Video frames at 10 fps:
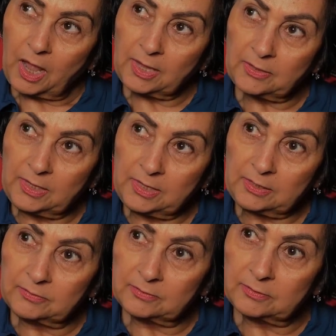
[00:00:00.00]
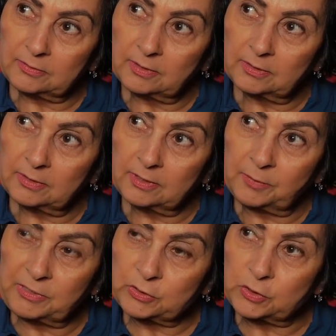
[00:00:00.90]
I think
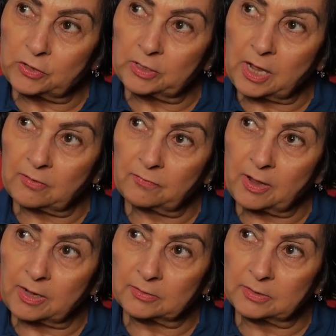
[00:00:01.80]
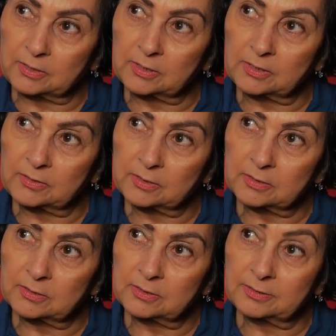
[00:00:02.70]
coming to join our father,
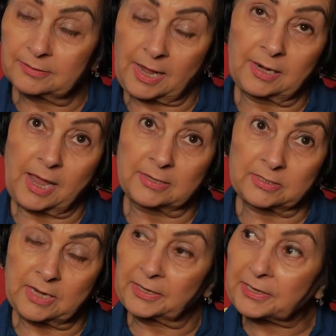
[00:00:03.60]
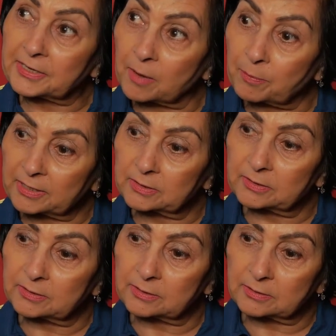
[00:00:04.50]
I actually ended up at
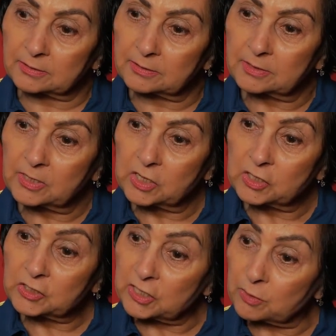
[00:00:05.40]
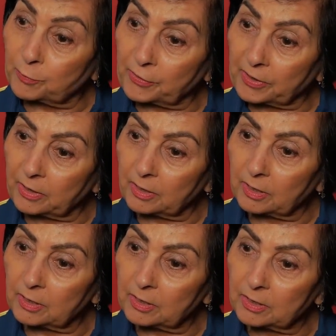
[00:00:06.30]
the Tilbury
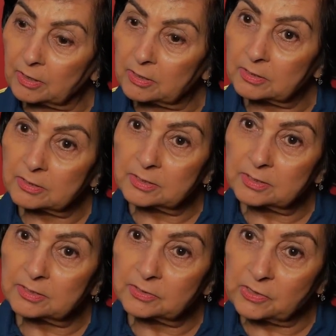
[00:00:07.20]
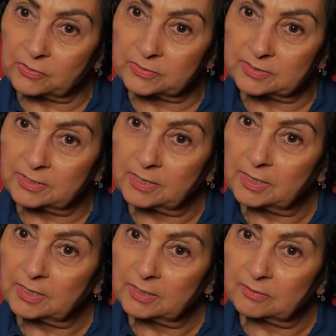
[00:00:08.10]
docks.
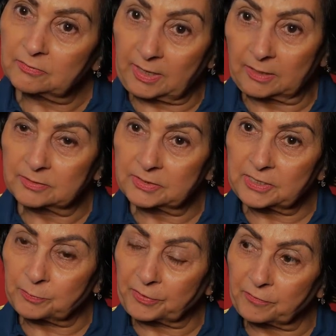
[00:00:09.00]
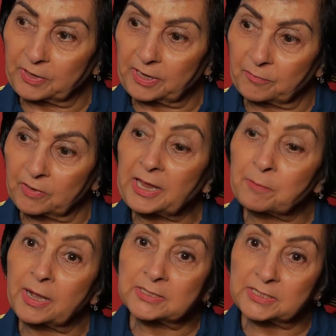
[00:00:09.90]
Well, Tilbury we came
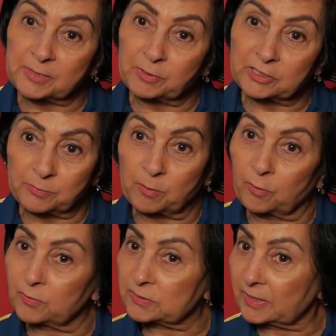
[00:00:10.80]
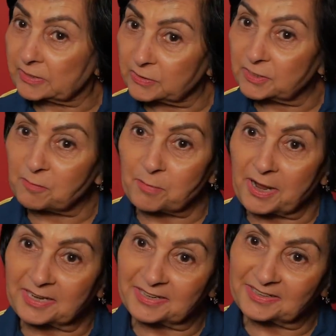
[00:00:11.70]
by sea because Mum always wanted to travel
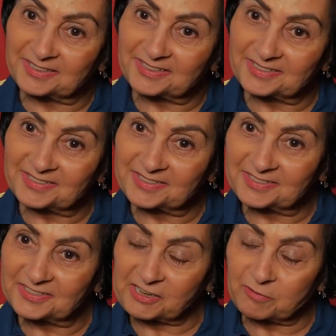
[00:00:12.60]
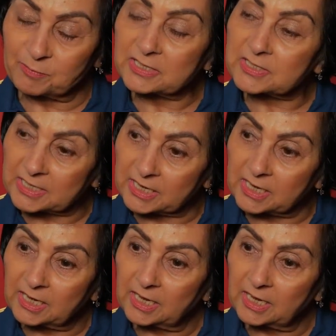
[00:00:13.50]
by sea.